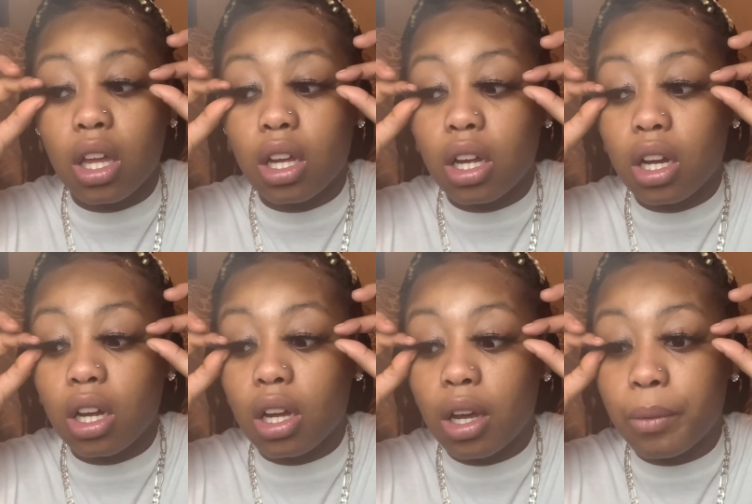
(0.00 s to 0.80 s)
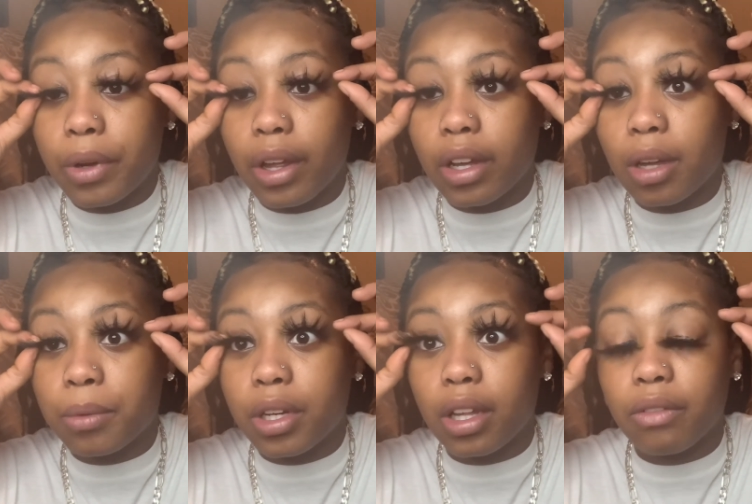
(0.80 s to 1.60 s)
Girl, I would hang up
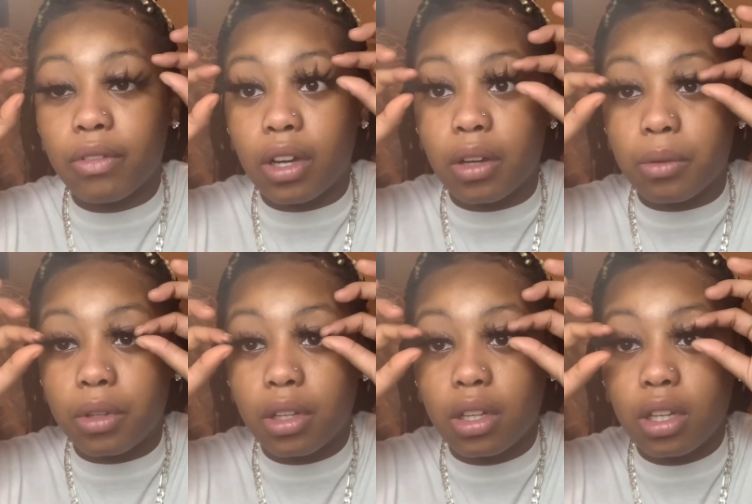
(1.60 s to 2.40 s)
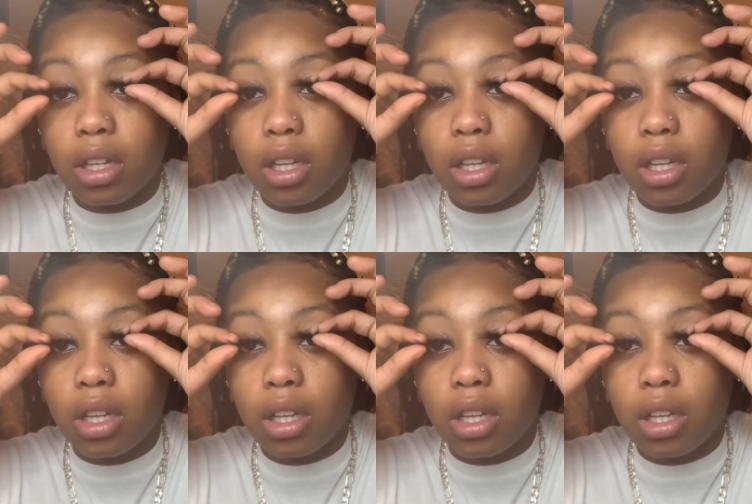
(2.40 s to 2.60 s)
the damn phone. No.